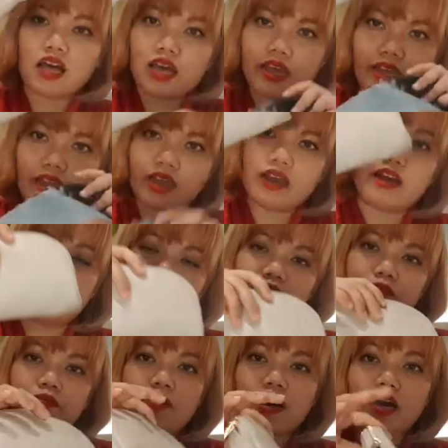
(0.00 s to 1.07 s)
I have
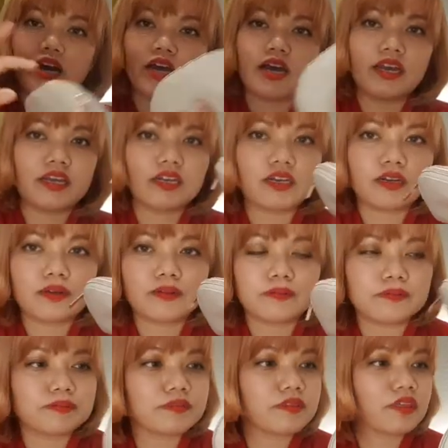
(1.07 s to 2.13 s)
my
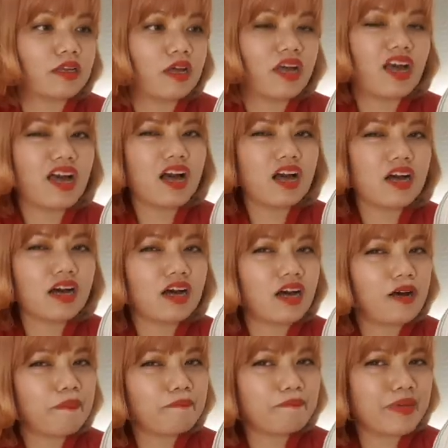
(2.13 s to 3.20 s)
um,
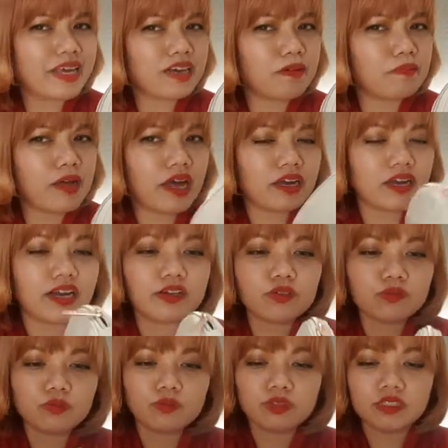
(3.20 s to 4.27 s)
makeup bag. I
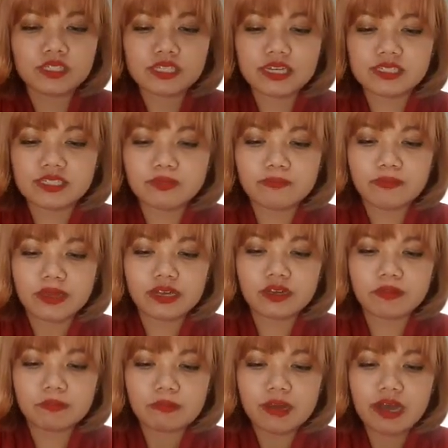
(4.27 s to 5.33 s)
don't want to say it's a
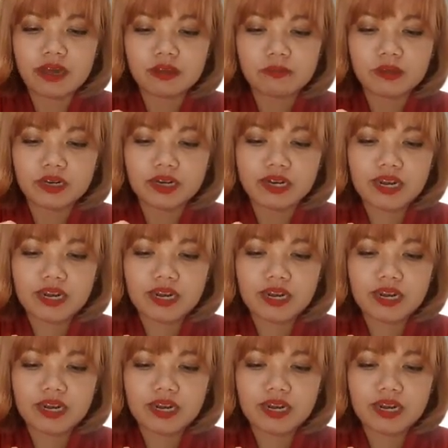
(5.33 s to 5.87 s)
makeup bag, but